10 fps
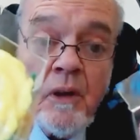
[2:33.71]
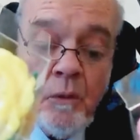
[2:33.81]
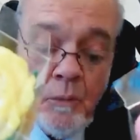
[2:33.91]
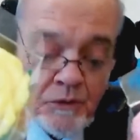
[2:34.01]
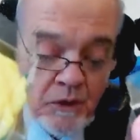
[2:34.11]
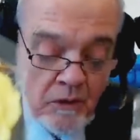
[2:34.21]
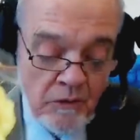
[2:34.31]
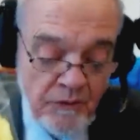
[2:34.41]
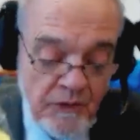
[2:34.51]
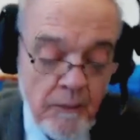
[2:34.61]
which are
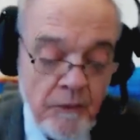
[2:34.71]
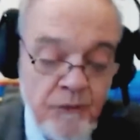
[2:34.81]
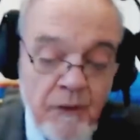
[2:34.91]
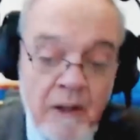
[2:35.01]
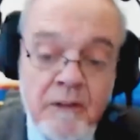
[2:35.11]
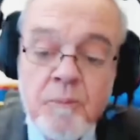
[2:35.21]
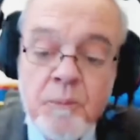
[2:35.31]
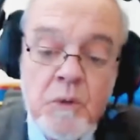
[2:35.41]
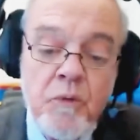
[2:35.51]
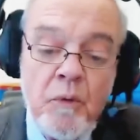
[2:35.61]
flowers, and they're
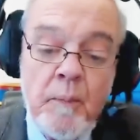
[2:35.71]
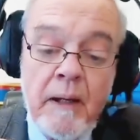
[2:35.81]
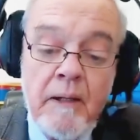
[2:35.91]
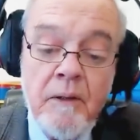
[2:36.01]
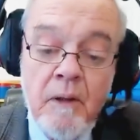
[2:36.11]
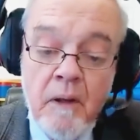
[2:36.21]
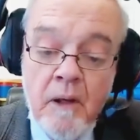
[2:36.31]
beautifully made.